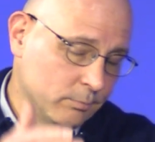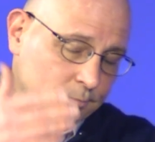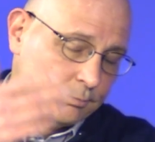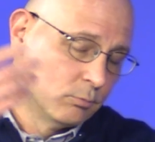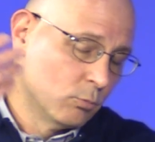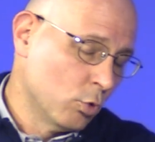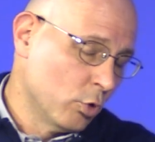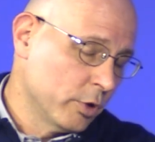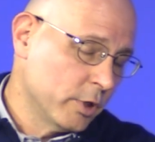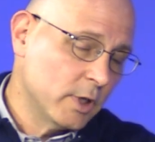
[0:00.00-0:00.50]

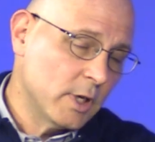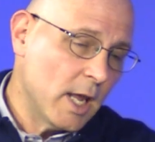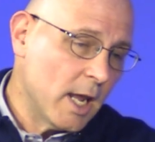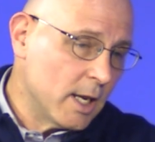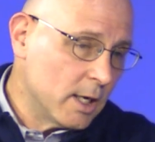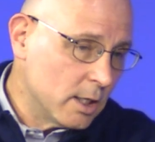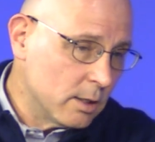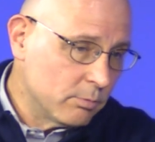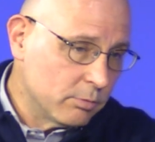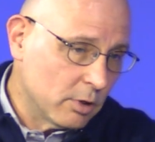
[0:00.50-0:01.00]
more than
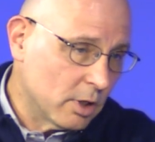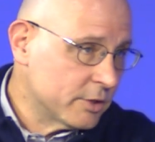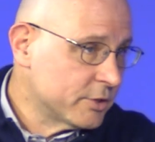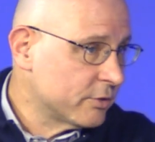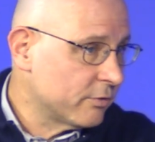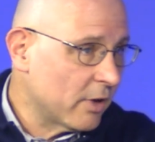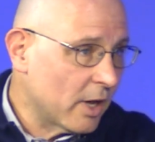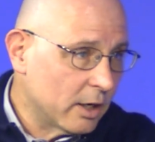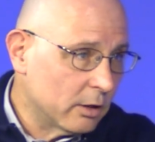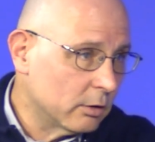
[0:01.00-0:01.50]
80
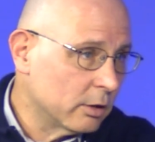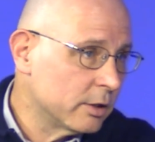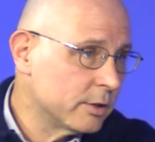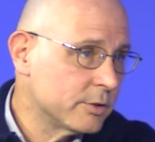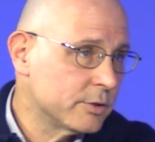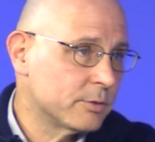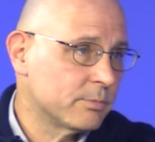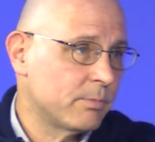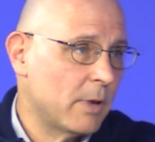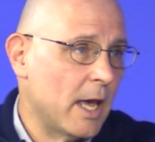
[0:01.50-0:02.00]
plus
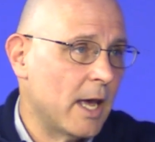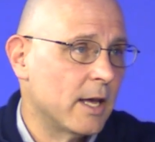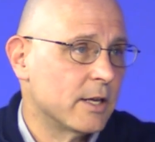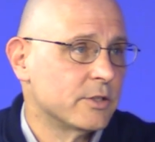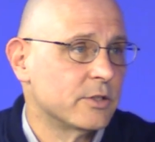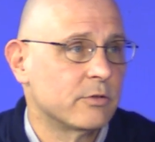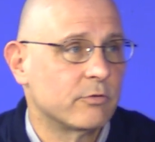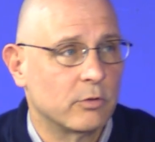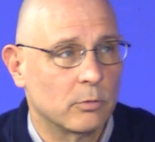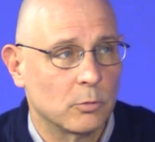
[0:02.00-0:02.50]
veterans
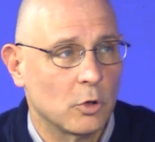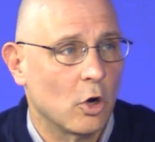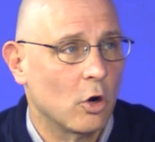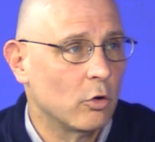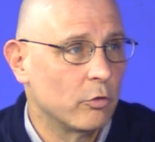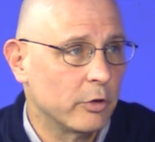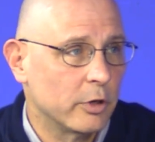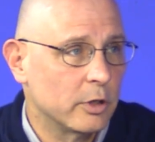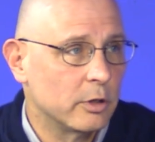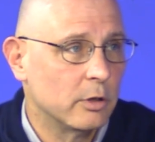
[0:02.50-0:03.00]
passed from
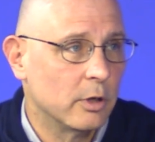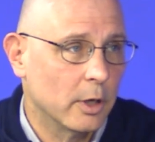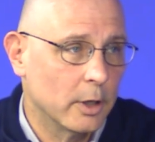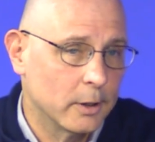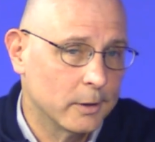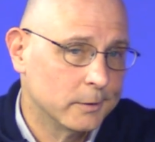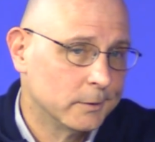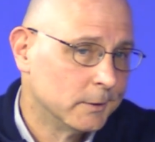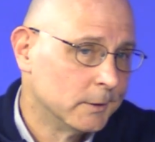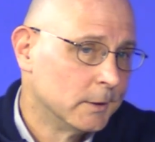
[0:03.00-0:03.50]
COVID.
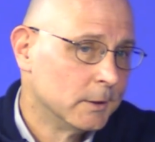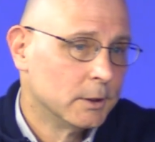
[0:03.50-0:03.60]
Uh,